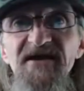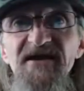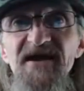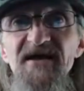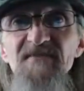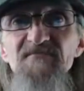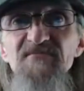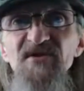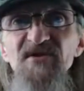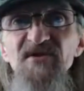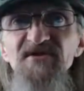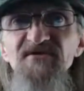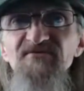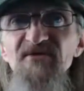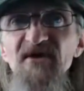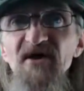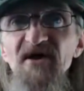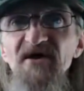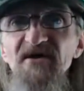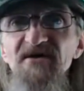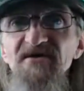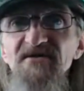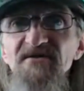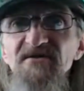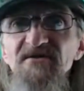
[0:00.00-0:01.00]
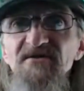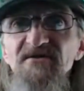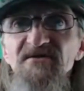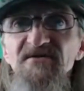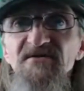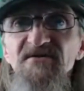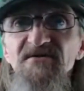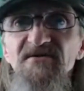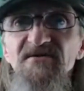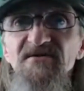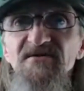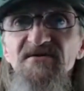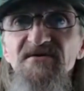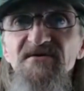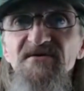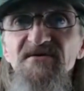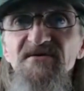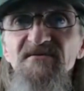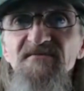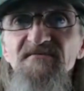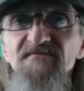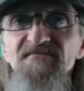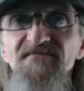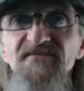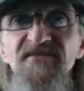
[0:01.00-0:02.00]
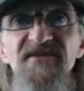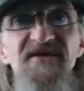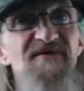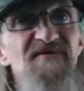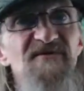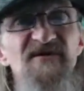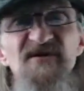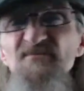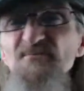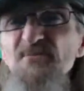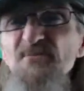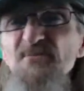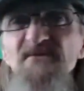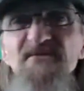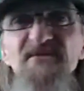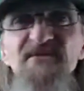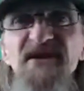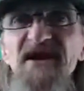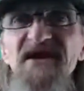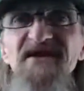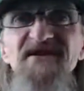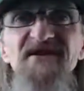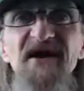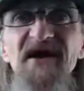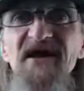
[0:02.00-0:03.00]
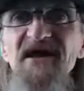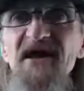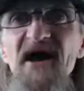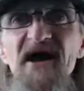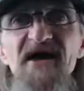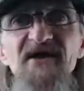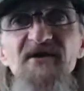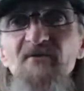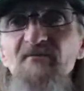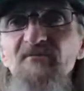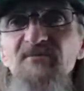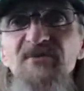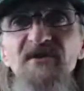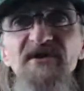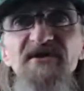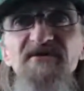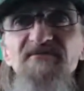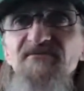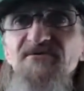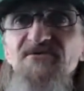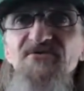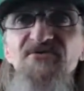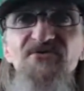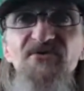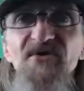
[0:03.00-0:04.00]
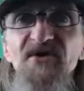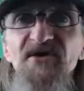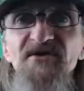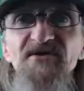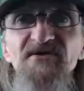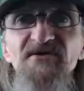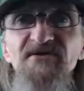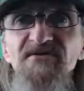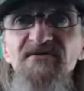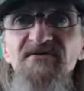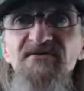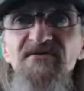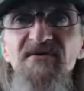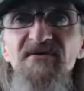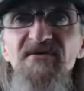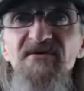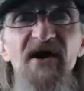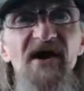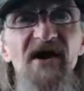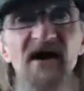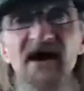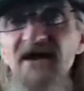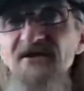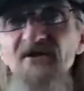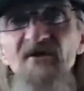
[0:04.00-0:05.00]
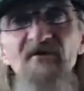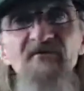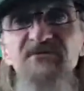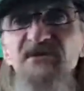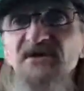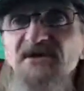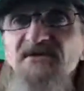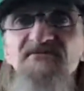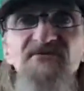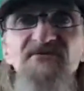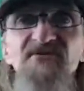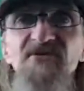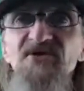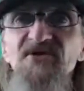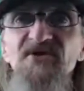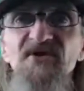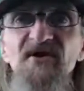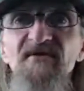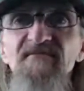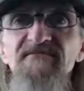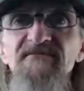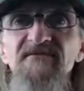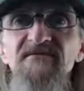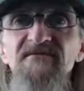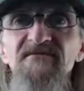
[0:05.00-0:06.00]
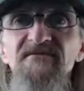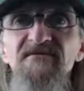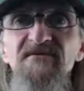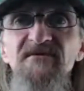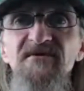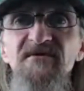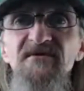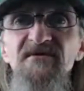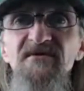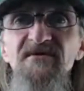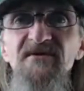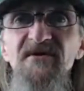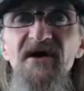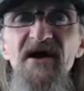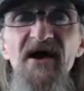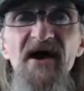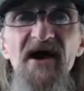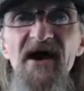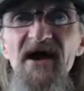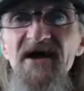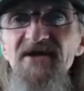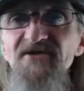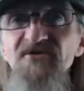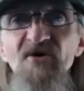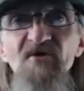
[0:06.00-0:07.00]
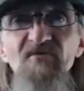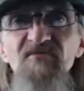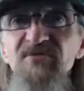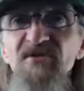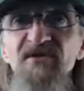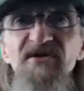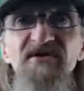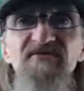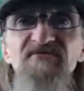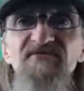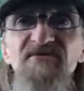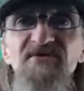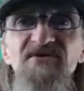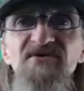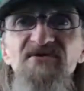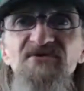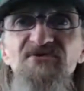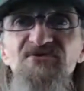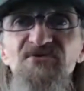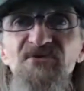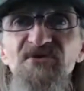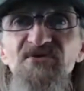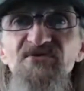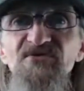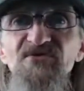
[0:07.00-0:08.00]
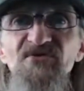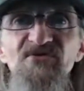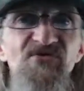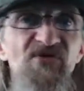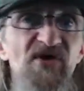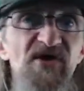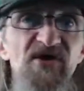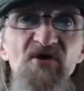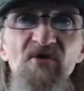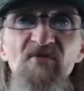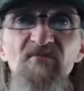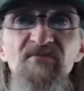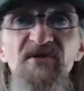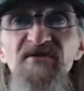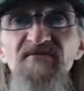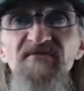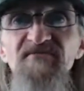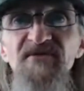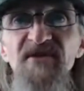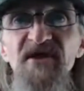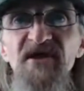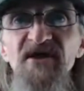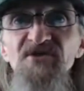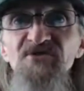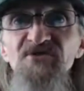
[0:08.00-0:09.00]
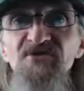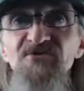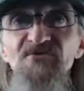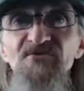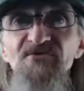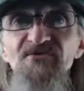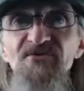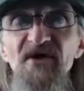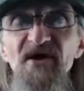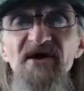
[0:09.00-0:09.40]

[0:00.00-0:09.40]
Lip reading: I believe that. But I don't believe in Satan. I don't believe in the devil. I don't believe in Jesus. I don't believe in angels.